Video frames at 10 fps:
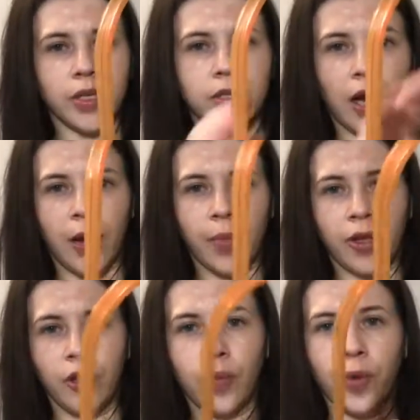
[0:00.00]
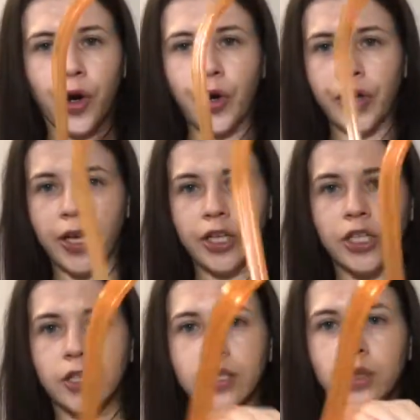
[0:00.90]
top and your bird can
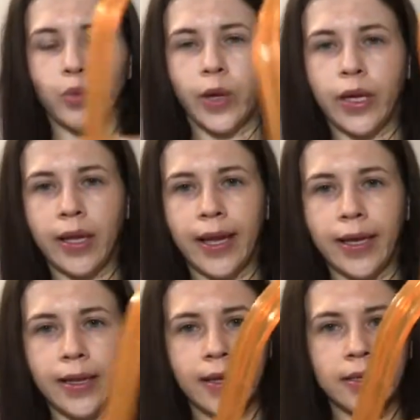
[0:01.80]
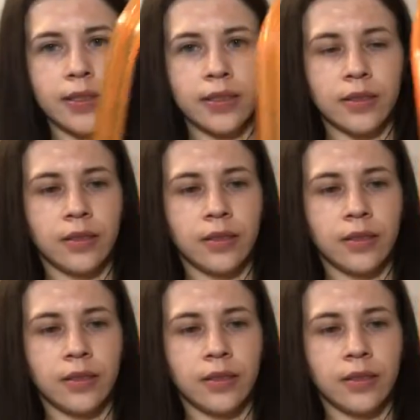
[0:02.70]
just swing like this.